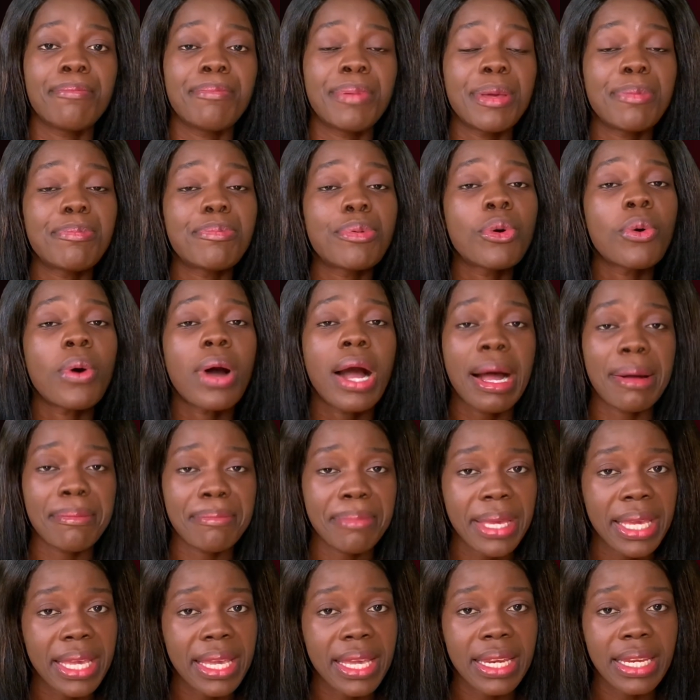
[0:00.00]
People are
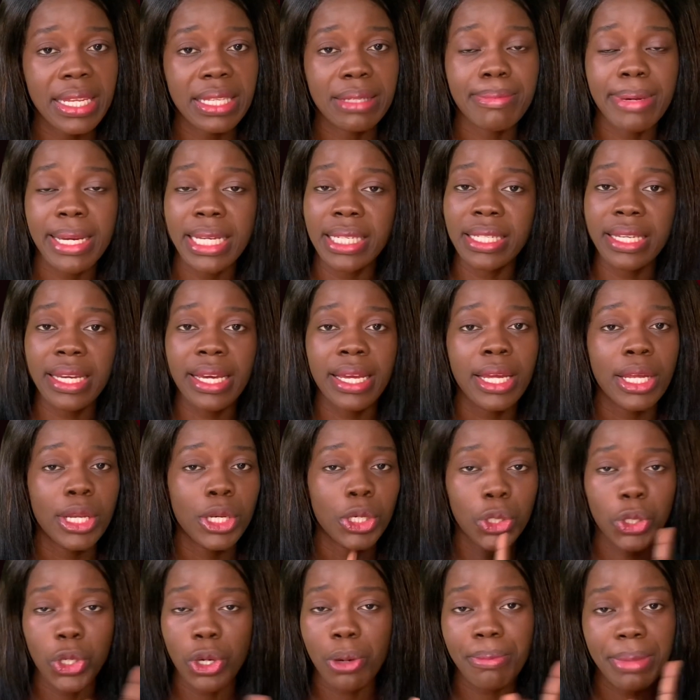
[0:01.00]
making it, my dear.
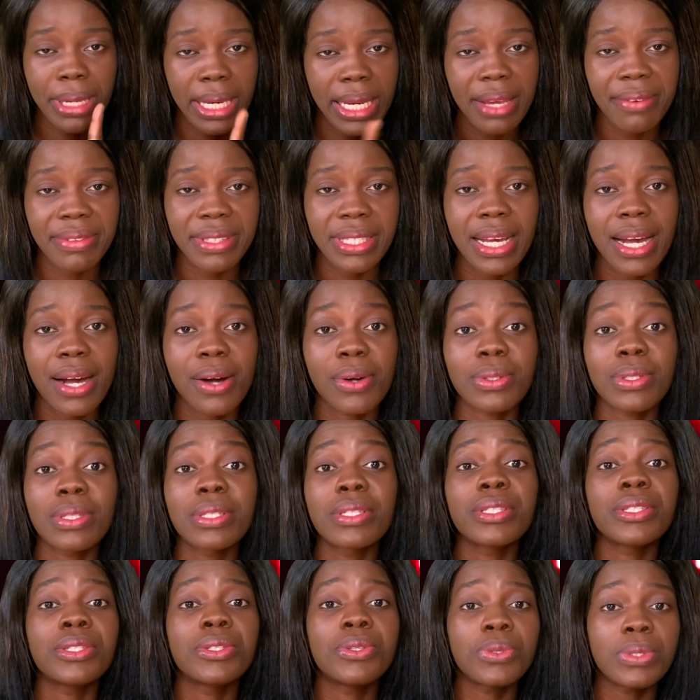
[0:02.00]
Don't be left out.
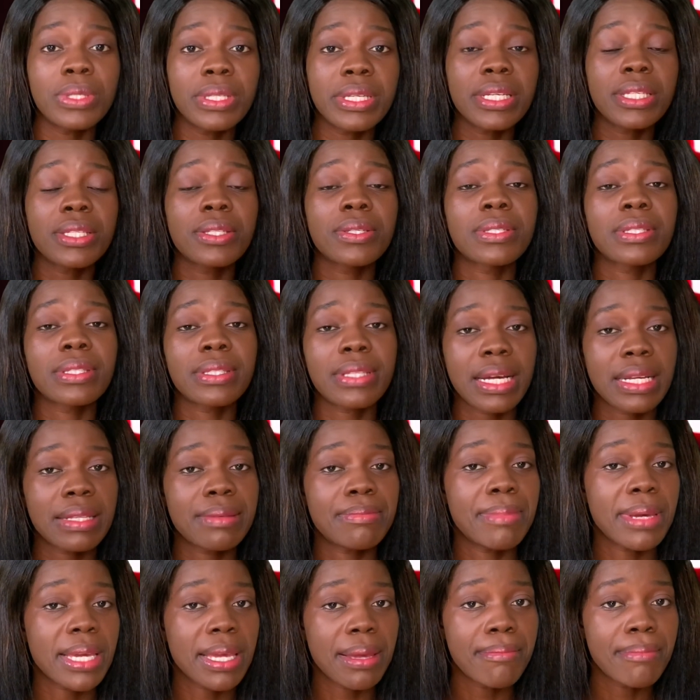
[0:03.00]
You need to start
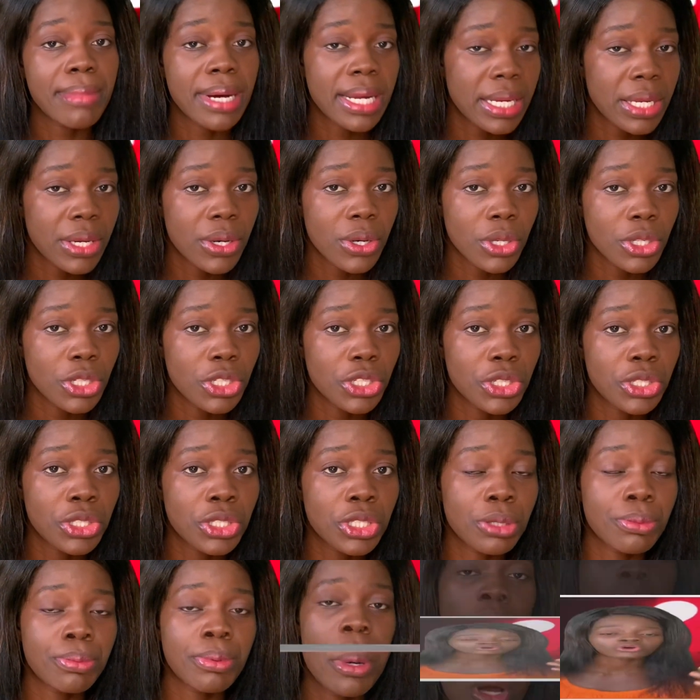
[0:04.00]
making money on
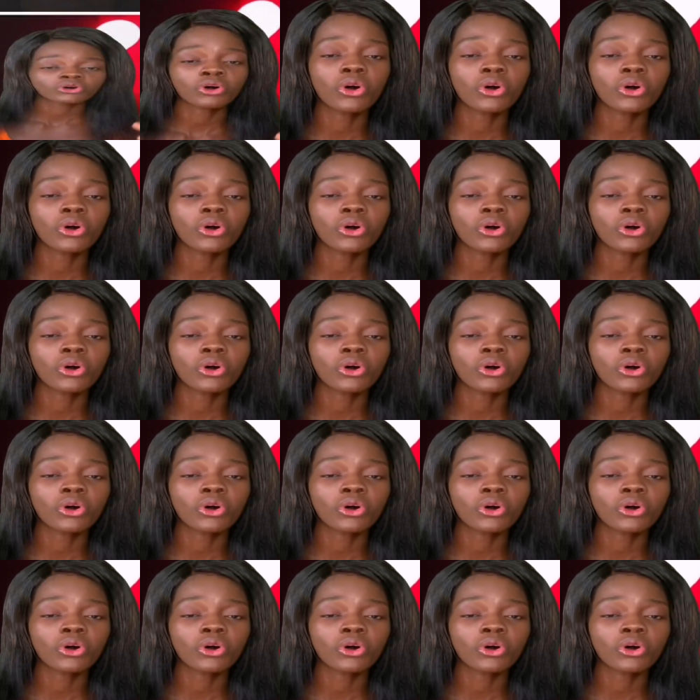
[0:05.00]
YouTube.